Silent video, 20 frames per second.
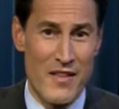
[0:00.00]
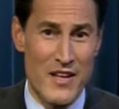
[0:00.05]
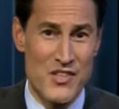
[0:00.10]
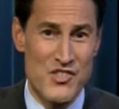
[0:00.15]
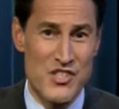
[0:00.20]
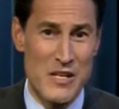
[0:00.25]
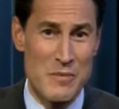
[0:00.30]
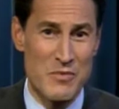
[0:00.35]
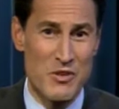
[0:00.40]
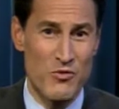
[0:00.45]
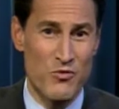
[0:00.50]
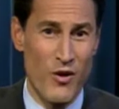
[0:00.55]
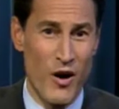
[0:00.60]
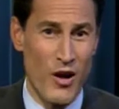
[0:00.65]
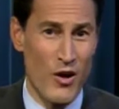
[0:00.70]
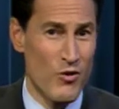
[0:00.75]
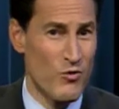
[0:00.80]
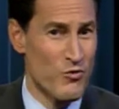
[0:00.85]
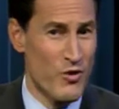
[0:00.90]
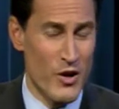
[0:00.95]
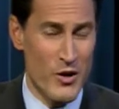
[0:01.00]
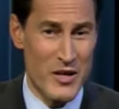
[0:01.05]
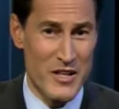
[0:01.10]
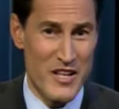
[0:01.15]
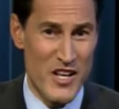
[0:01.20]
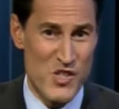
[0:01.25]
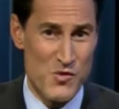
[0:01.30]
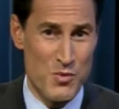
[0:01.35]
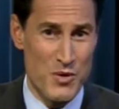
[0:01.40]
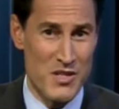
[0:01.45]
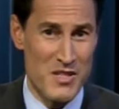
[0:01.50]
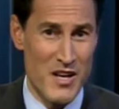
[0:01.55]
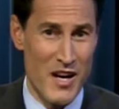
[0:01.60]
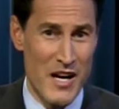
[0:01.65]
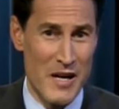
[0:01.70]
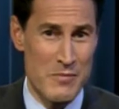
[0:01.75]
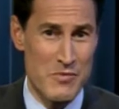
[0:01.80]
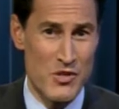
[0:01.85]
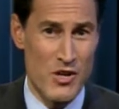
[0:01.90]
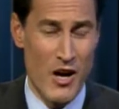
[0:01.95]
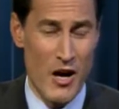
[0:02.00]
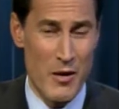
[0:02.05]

that seem to follow very desperate times